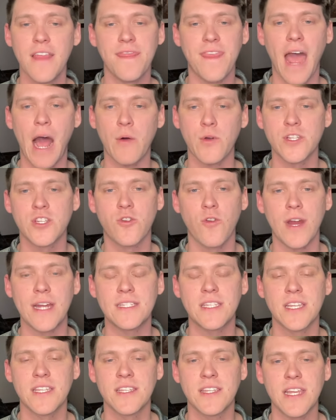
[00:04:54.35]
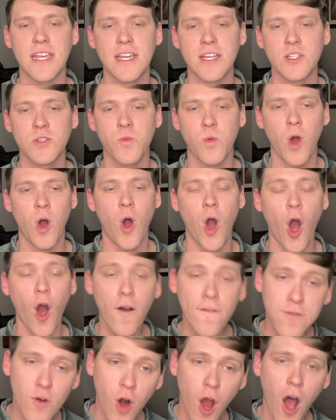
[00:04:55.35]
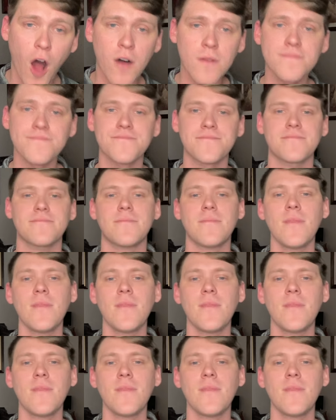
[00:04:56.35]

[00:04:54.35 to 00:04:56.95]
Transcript: That was great to see as well. Overall,